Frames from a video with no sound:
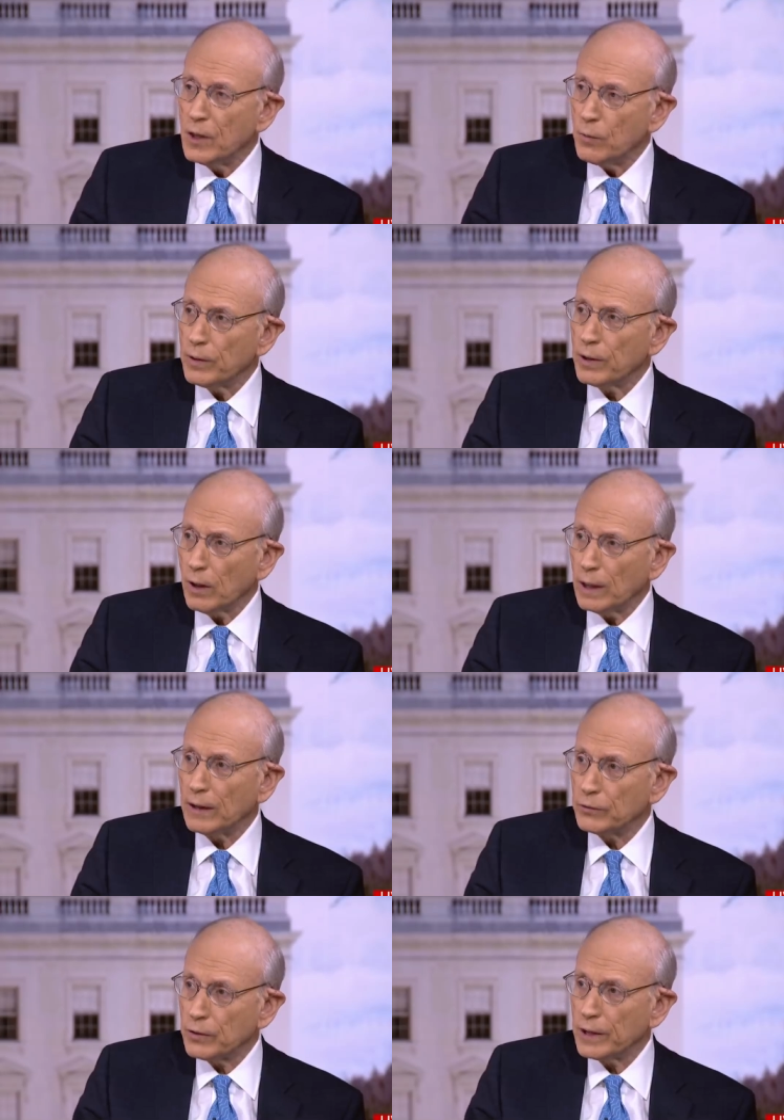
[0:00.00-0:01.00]
with an
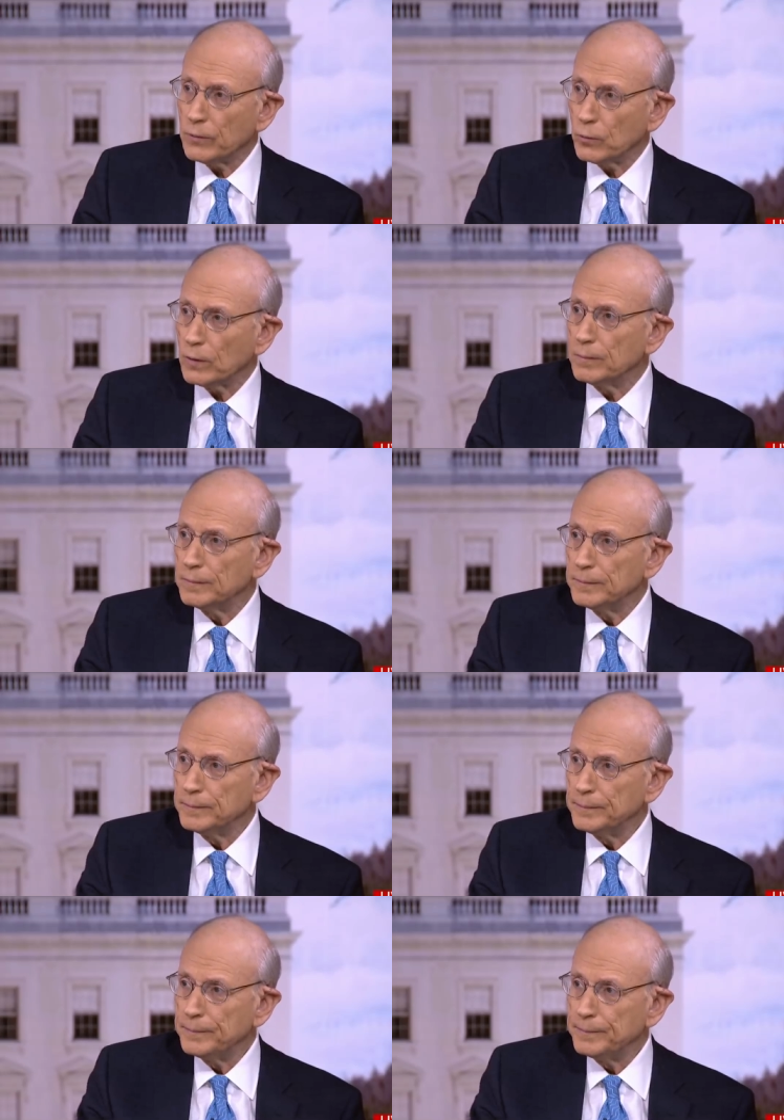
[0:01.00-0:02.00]
all-out trade war. Of course. Of